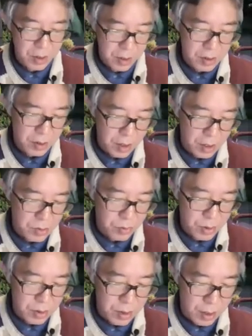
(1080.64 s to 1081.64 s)
in the case
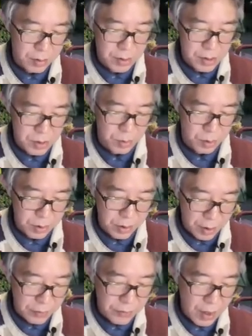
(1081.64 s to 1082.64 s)
when tau is small
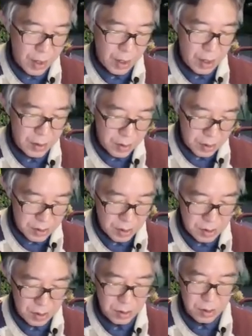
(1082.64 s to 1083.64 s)
enough, and this
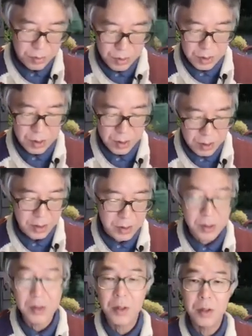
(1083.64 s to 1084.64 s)
is interpreted
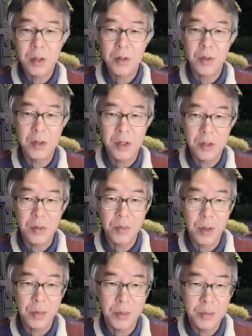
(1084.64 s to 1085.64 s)
as the transition
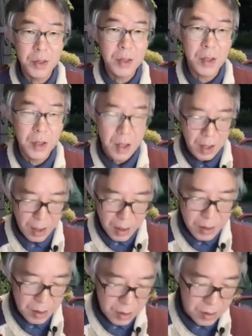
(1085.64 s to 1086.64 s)
probability,
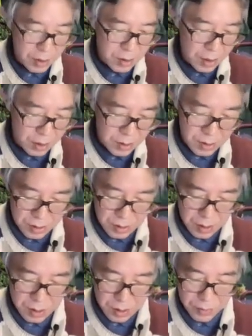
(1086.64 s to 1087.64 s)
and in that case, this
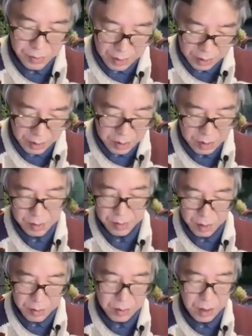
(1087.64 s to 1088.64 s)
is valid.
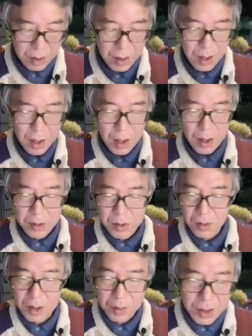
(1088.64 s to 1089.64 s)
Okay, and
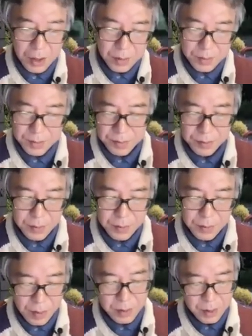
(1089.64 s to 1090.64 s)
so
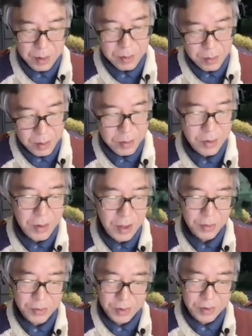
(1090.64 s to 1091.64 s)
well, you don't
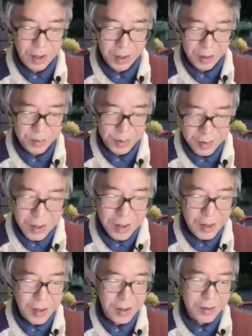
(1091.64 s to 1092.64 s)
have to care, but
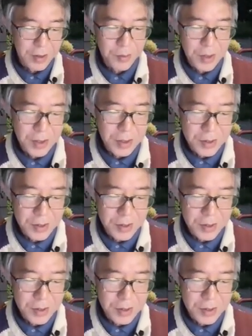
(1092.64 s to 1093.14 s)
let me